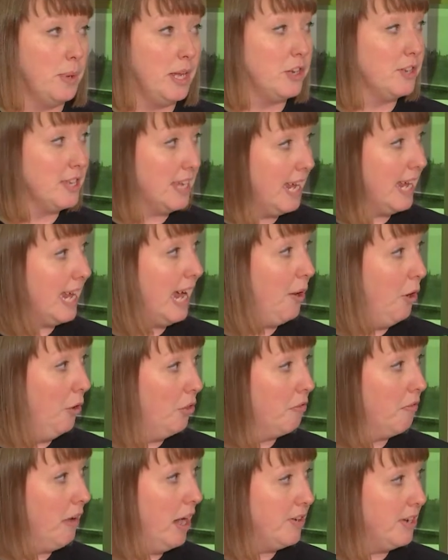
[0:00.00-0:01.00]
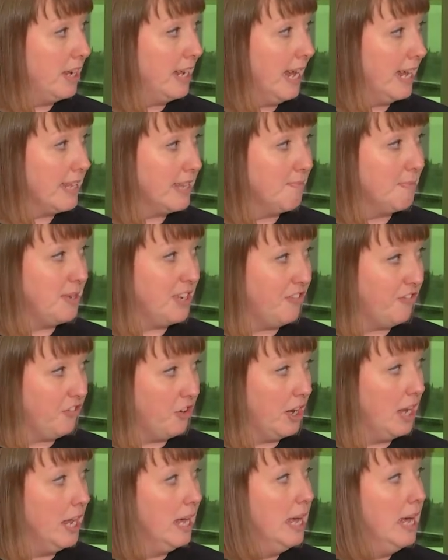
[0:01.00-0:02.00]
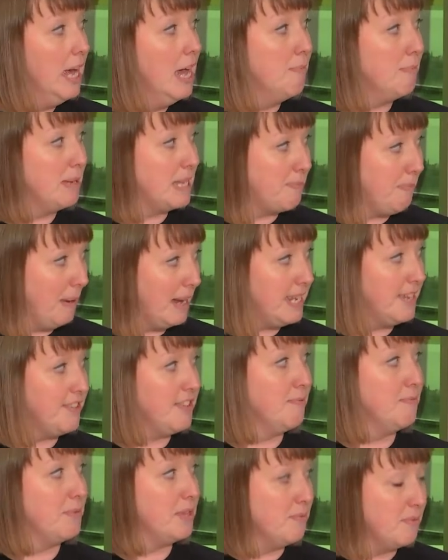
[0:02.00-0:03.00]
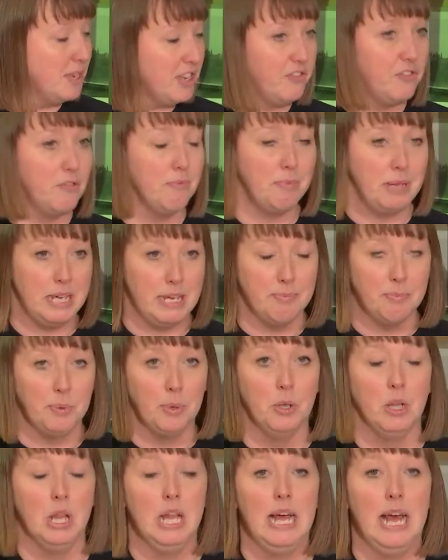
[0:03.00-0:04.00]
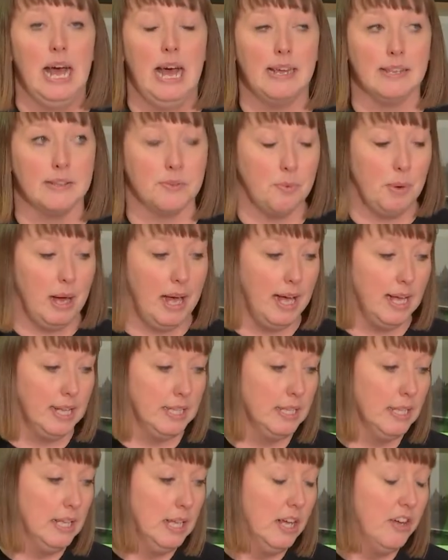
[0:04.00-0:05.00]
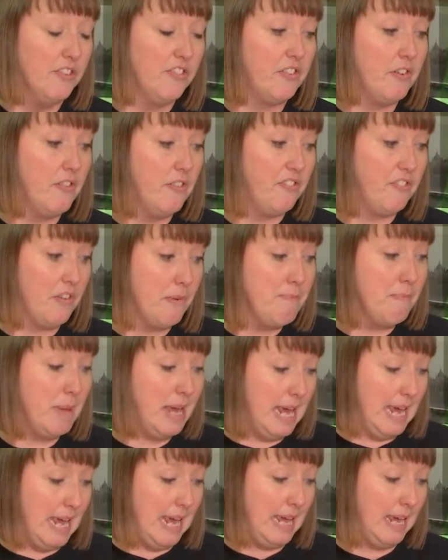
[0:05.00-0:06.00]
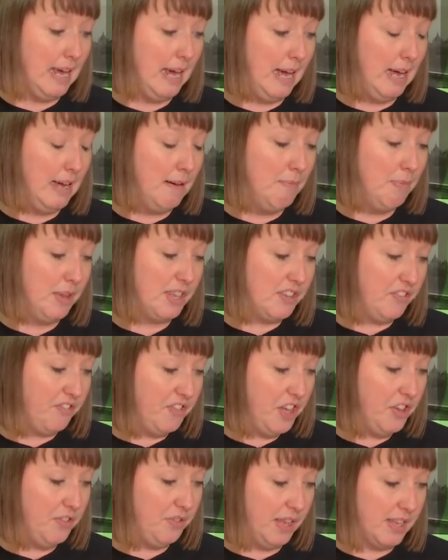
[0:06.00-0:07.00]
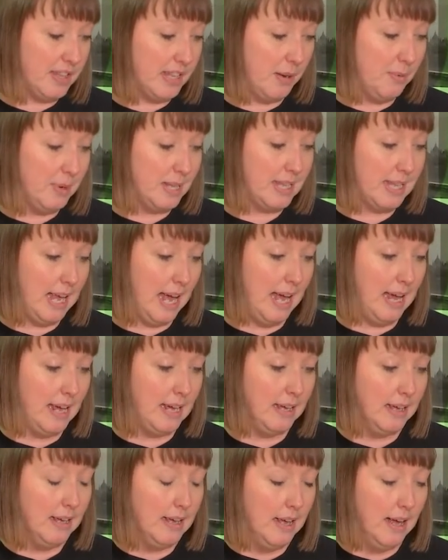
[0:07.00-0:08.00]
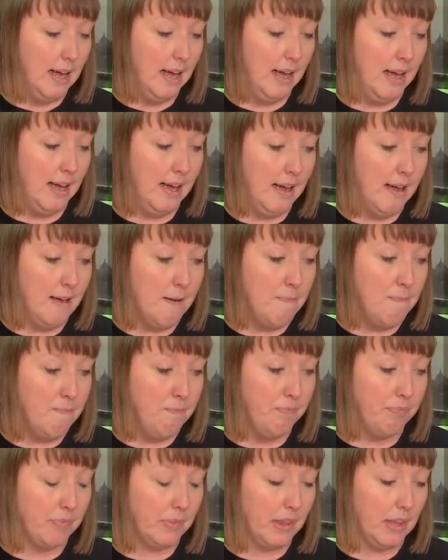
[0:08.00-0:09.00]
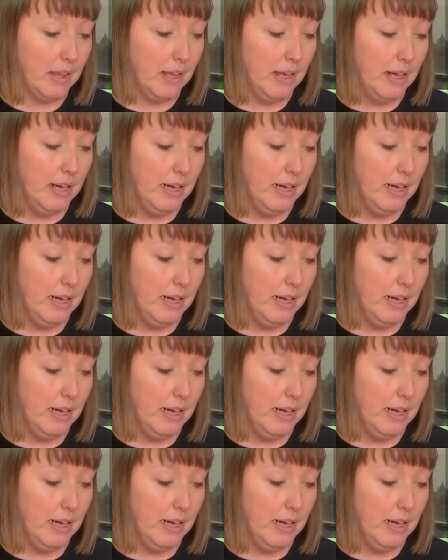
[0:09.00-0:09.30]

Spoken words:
that we could take out on the road and get some different perspectives from some different people as well. For me, there's a few things I would say in